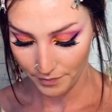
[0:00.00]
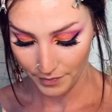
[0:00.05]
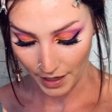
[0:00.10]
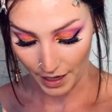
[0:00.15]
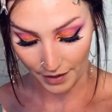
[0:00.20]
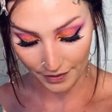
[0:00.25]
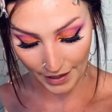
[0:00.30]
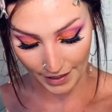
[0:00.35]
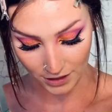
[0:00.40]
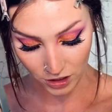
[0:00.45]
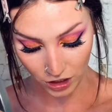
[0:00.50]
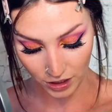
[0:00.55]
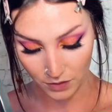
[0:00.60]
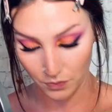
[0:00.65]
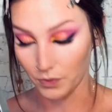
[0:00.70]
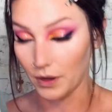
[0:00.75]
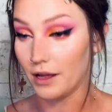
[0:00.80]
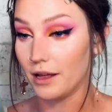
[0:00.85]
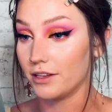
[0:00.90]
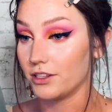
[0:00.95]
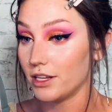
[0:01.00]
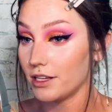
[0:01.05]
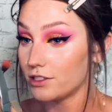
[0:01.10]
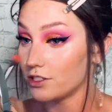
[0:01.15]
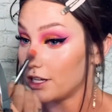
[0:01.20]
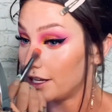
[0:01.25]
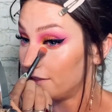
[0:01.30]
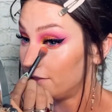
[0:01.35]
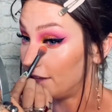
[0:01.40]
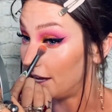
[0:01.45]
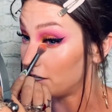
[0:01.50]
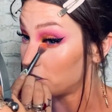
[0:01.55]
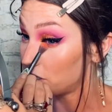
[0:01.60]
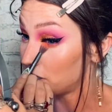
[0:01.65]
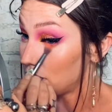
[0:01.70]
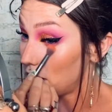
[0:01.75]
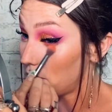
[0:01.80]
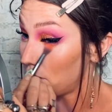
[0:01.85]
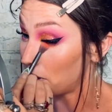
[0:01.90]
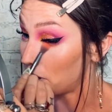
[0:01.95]
And that's just
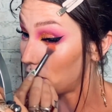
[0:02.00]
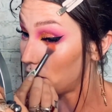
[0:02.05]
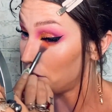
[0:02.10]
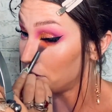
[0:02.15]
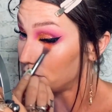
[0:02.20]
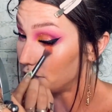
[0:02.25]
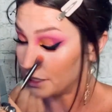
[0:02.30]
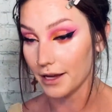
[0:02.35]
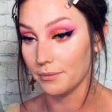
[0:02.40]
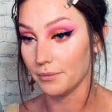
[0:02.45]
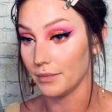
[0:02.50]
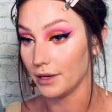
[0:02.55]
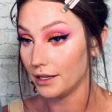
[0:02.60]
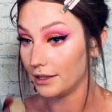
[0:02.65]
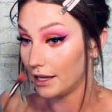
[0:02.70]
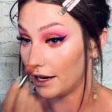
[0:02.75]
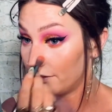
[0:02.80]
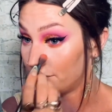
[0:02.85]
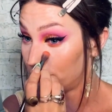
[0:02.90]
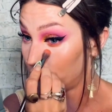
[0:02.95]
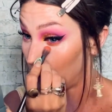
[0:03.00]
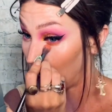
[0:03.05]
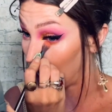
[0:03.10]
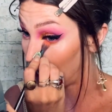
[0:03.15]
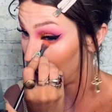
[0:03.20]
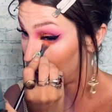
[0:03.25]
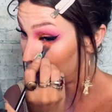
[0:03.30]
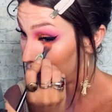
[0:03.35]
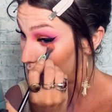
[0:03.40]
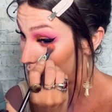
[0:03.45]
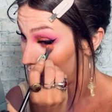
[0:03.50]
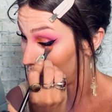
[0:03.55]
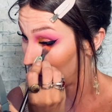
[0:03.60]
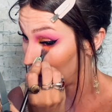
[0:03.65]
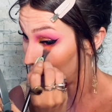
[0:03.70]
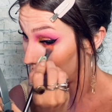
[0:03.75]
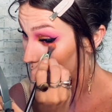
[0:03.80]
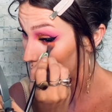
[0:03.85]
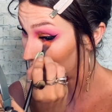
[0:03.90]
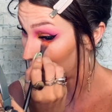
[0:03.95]
how it goes. And I know that
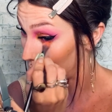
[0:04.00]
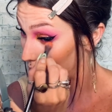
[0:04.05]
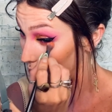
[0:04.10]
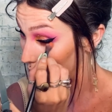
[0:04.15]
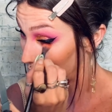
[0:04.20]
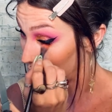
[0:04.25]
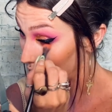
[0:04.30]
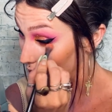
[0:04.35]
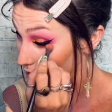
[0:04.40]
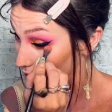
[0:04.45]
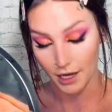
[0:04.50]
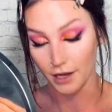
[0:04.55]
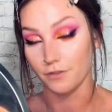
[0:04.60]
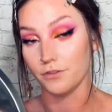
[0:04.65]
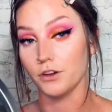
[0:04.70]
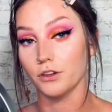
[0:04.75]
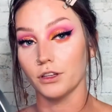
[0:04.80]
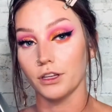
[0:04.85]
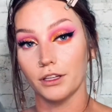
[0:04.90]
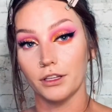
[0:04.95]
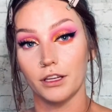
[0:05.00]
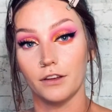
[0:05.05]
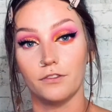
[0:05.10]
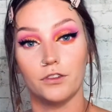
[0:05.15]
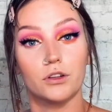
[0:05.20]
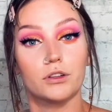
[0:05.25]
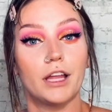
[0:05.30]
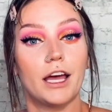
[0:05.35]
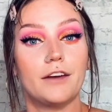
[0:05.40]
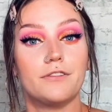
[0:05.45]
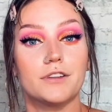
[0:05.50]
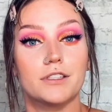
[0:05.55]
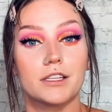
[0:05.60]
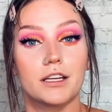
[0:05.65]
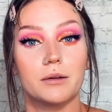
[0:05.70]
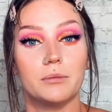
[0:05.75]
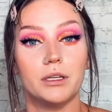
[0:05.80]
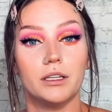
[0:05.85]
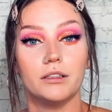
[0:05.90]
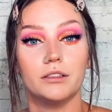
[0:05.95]
I'm gonna be doing that. If your life is
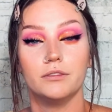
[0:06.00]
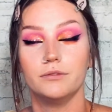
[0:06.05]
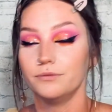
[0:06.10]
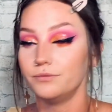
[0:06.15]
gonna be